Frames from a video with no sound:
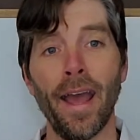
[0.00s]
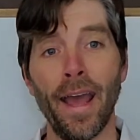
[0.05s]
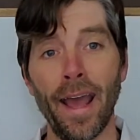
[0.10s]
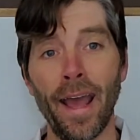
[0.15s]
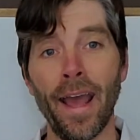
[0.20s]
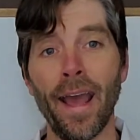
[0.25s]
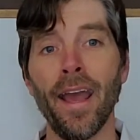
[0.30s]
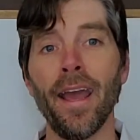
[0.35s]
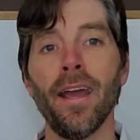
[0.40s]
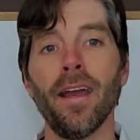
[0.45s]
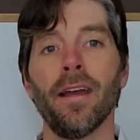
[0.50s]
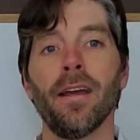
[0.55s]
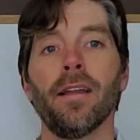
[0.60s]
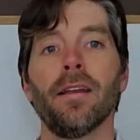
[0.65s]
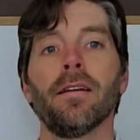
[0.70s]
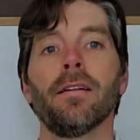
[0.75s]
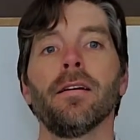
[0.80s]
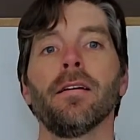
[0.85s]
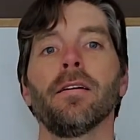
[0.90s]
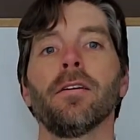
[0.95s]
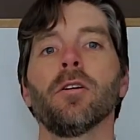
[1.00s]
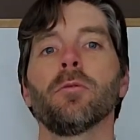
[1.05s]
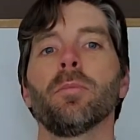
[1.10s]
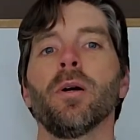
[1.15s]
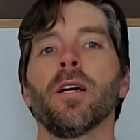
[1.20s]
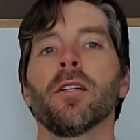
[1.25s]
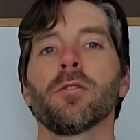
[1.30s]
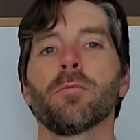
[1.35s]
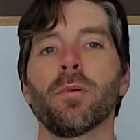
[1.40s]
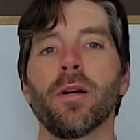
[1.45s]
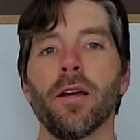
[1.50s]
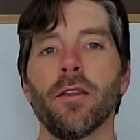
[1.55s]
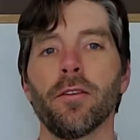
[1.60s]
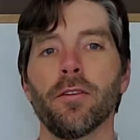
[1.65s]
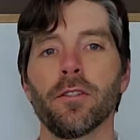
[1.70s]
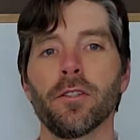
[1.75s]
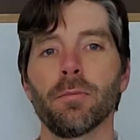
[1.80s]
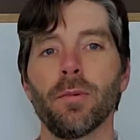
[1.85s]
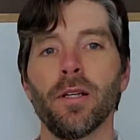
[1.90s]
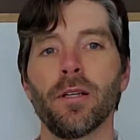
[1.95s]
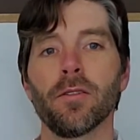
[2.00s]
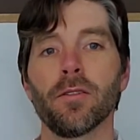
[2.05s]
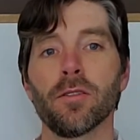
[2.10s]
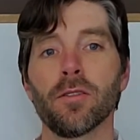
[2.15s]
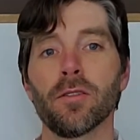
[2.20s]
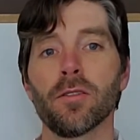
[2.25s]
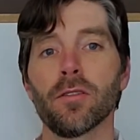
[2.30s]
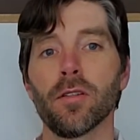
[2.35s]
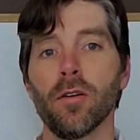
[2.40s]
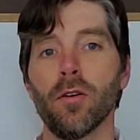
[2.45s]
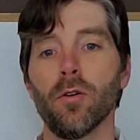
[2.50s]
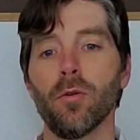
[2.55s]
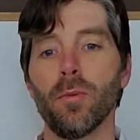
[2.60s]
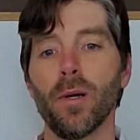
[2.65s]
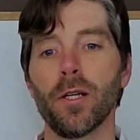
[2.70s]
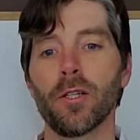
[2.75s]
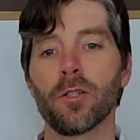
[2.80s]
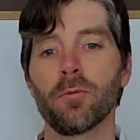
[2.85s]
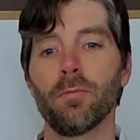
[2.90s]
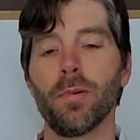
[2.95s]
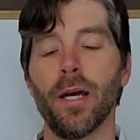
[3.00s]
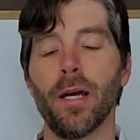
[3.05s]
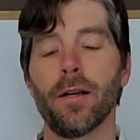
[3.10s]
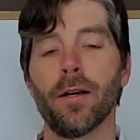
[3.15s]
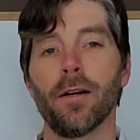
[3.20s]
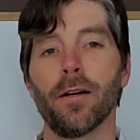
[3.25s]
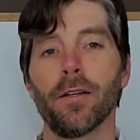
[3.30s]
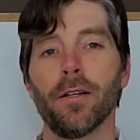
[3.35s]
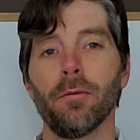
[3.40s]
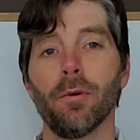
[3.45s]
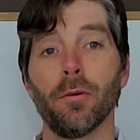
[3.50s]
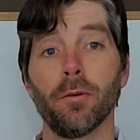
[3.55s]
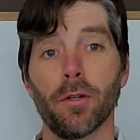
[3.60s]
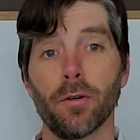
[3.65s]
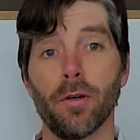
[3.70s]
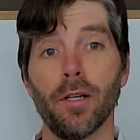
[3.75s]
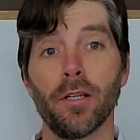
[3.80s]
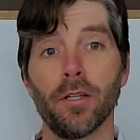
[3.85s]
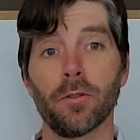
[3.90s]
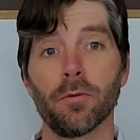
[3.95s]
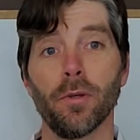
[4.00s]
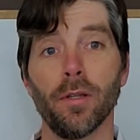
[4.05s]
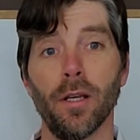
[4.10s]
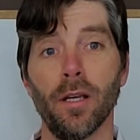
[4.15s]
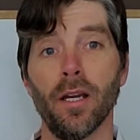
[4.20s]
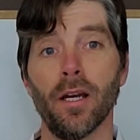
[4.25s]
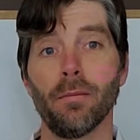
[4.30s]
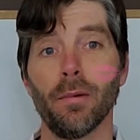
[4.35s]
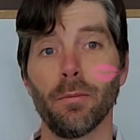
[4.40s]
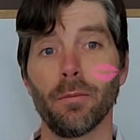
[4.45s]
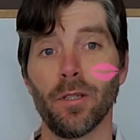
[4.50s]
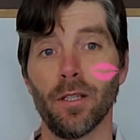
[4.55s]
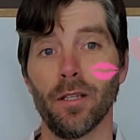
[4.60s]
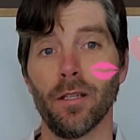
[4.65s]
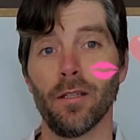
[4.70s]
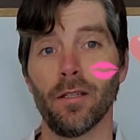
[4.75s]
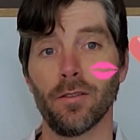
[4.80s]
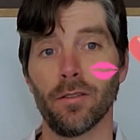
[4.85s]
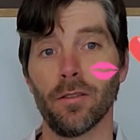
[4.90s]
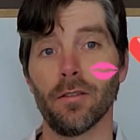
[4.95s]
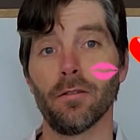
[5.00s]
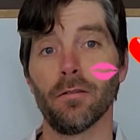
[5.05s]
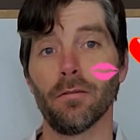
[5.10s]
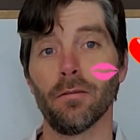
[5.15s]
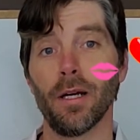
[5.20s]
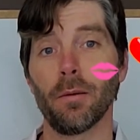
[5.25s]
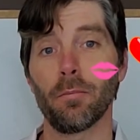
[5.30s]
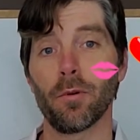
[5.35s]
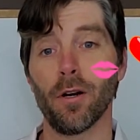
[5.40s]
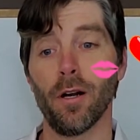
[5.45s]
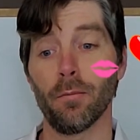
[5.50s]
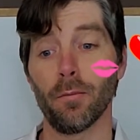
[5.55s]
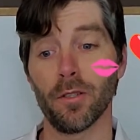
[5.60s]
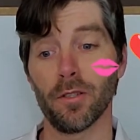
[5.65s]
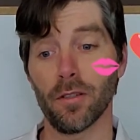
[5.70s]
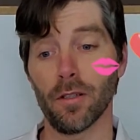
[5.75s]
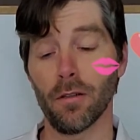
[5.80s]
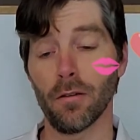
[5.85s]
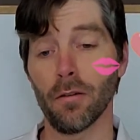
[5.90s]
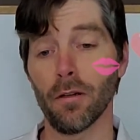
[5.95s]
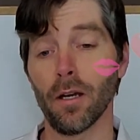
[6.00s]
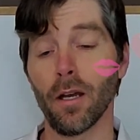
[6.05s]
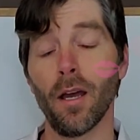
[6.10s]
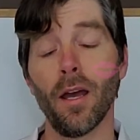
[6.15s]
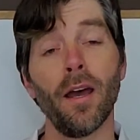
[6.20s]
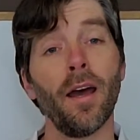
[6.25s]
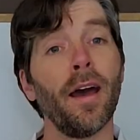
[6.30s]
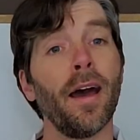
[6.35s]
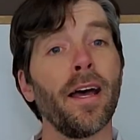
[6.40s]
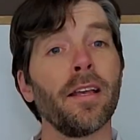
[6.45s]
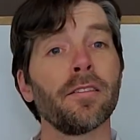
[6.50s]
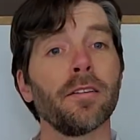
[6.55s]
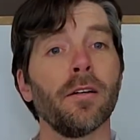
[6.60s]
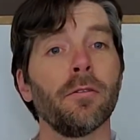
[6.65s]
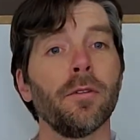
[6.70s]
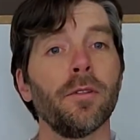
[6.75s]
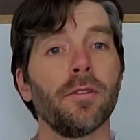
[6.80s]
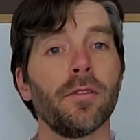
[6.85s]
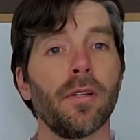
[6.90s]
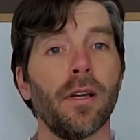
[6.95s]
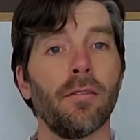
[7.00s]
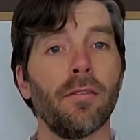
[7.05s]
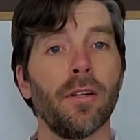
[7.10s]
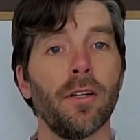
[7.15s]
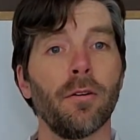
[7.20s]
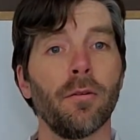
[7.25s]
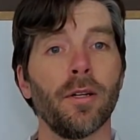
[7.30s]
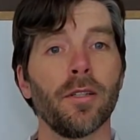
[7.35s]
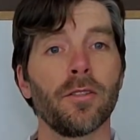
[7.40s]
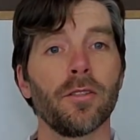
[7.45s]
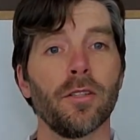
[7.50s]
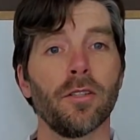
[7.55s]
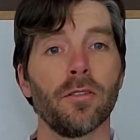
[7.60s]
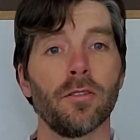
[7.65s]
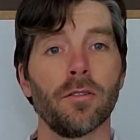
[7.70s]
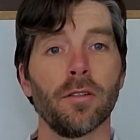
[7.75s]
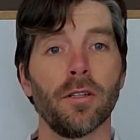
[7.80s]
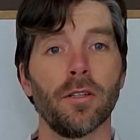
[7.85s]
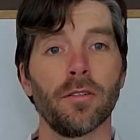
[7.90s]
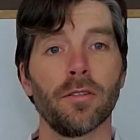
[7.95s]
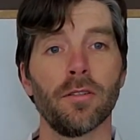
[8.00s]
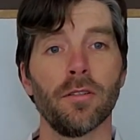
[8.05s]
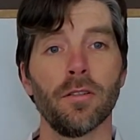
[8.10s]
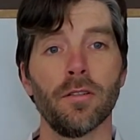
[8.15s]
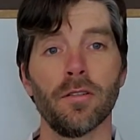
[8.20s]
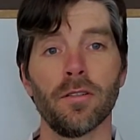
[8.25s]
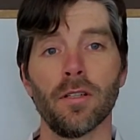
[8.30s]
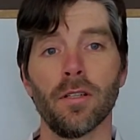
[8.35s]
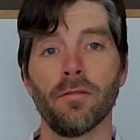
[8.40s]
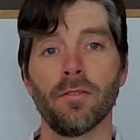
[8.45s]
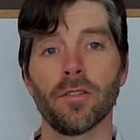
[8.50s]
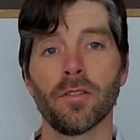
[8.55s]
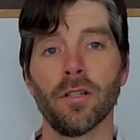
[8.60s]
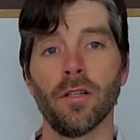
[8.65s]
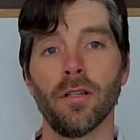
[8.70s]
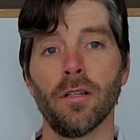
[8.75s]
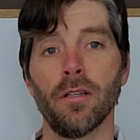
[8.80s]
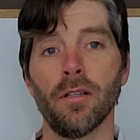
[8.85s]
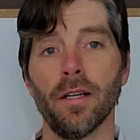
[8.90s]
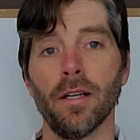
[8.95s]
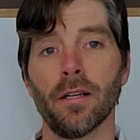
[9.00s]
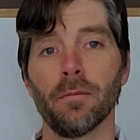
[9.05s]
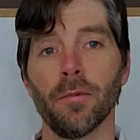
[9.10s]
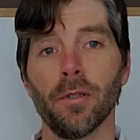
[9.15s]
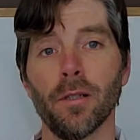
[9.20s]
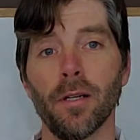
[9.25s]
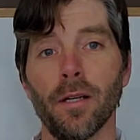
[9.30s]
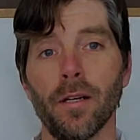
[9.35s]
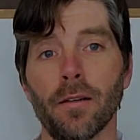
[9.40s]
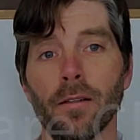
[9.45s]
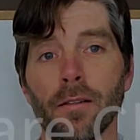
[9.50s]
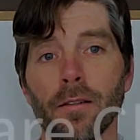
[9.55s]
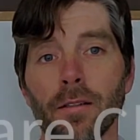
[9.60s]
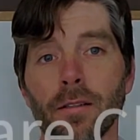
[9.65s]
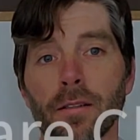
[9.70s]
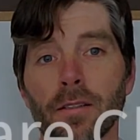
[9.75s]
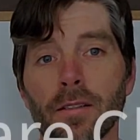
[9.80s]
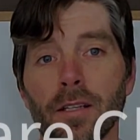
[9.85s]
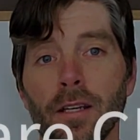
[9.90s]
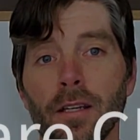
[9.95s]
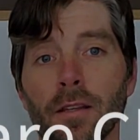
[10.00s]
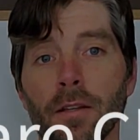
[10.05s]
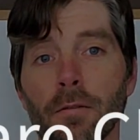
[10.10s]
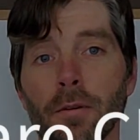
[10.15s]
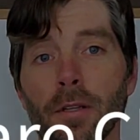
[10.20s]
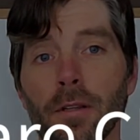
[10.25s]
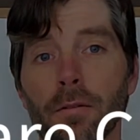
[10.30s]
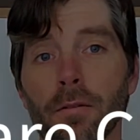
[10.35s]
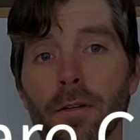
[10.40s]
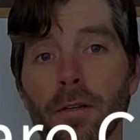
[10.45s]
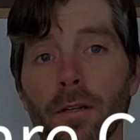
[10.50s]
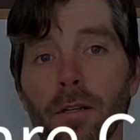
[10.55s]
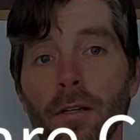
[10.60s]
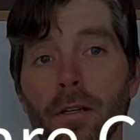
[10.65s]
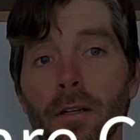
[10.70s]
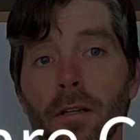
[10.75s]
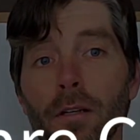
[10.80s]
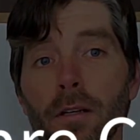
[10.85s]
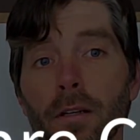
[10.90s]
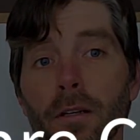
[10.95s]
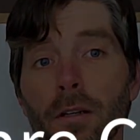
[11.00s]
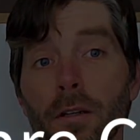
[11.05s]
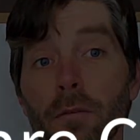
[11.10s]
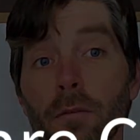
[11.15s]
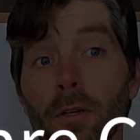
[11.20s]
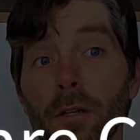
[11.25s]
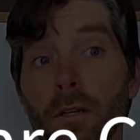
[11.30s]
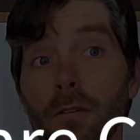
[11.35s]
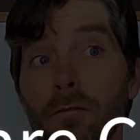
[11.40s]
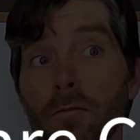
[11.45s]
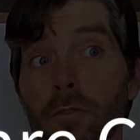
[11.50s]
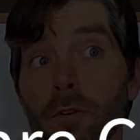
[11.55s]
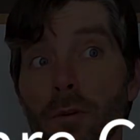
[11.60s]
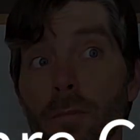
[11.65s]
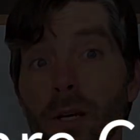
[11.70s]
and your pet's breath will smell so much better. You won't cringe when they come up to kiss you, I promise you. As always, if you have any questions or concerns, give us a call, Animal Care Clinic, 833-4MyVets.